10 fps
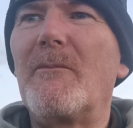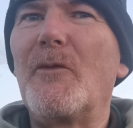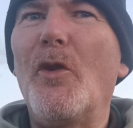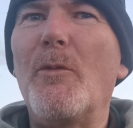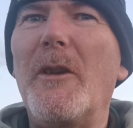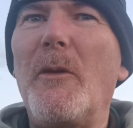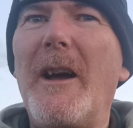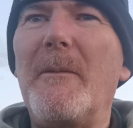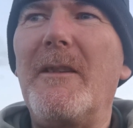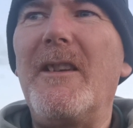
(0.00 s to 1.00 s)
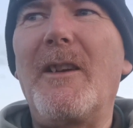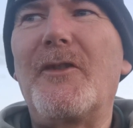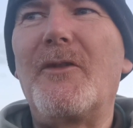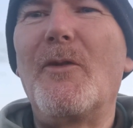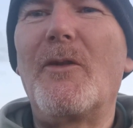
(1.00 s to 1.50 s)
Normally, a
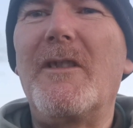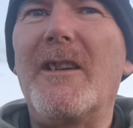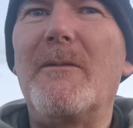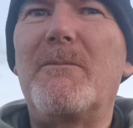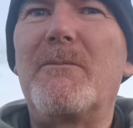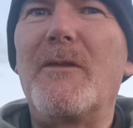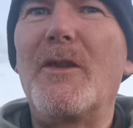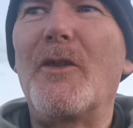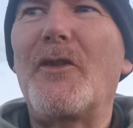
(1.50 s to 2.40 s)
lot